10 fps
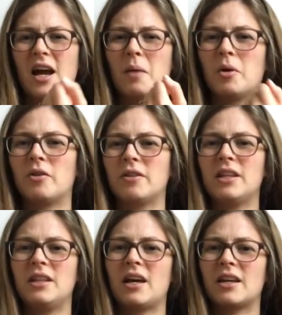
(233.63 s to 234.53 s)
not
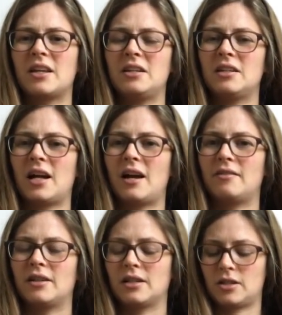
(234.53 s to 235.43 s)
really that keen on
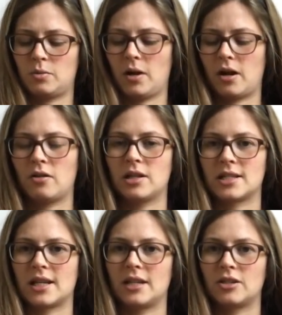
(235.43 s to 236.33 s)
having a sweater
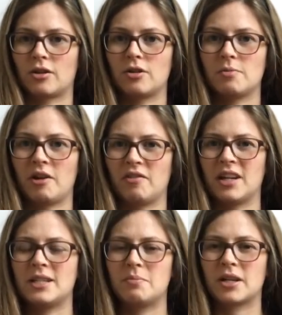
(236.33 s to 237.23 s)
that's like down to my
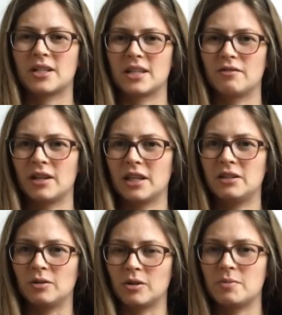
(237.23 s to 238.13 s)
wrist because it really
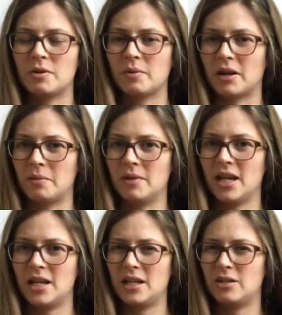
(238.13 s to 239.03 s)
annoys me when I'm
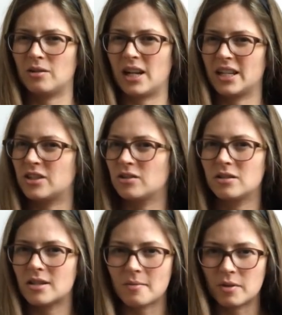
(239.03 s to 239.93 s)
knitting or like
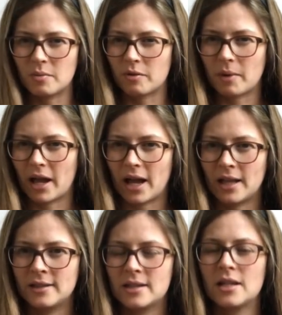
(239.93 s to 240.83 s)
doing something with my
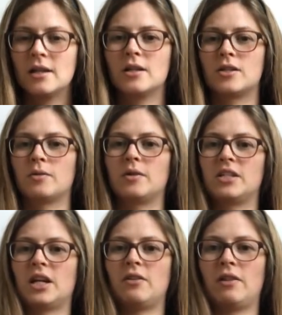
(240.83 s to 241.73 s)
hands. So
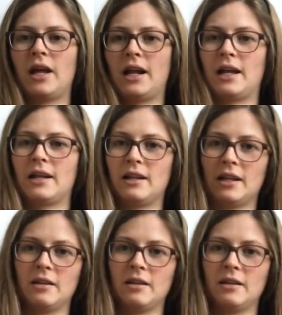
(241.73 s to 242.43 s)
generally I like